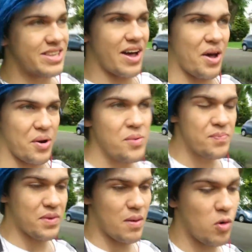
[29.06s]

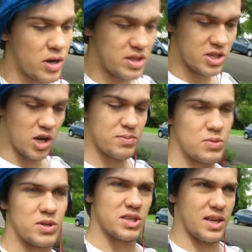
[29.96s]
So, I'm walking to the
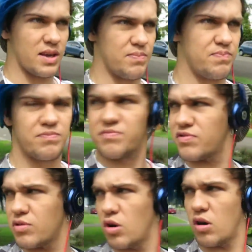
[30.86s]
shops, which is like a
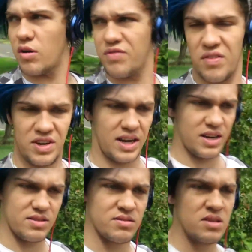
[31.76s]
for
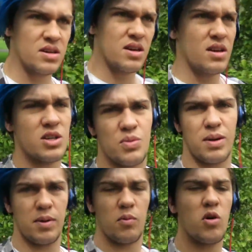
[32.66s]
15,
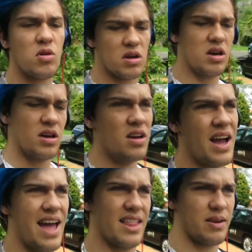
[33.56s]
20 minute walk
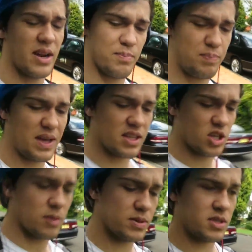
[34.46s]
and then I'm going to be at the
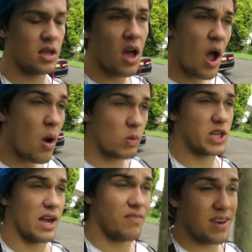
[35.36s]
shops,
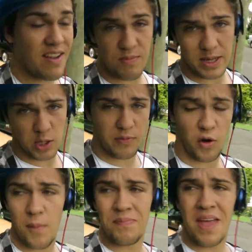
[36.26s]
which I have never been to
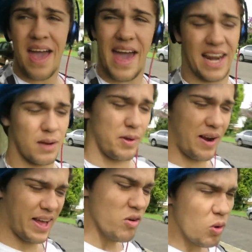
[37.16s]
before, and I'm going to
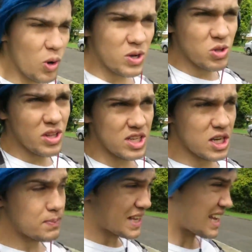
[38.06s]
be like, oh, look at all these
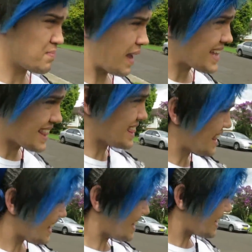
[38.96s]
shops, I can buy the
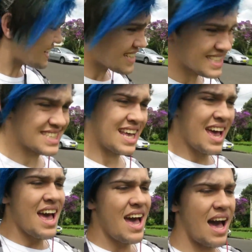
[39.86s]

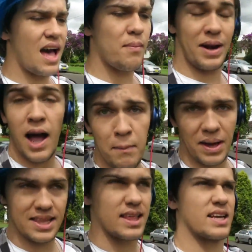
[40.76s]
things! Uh, but I can't
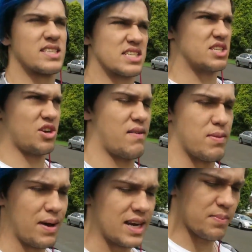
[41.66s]
buy the things because I don't
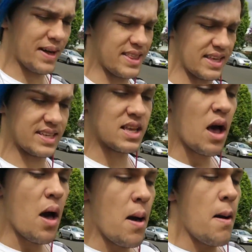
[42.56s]
have the money to buy the things.
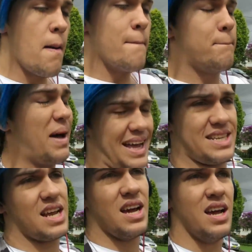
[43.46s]

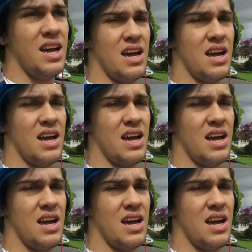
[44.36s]
But,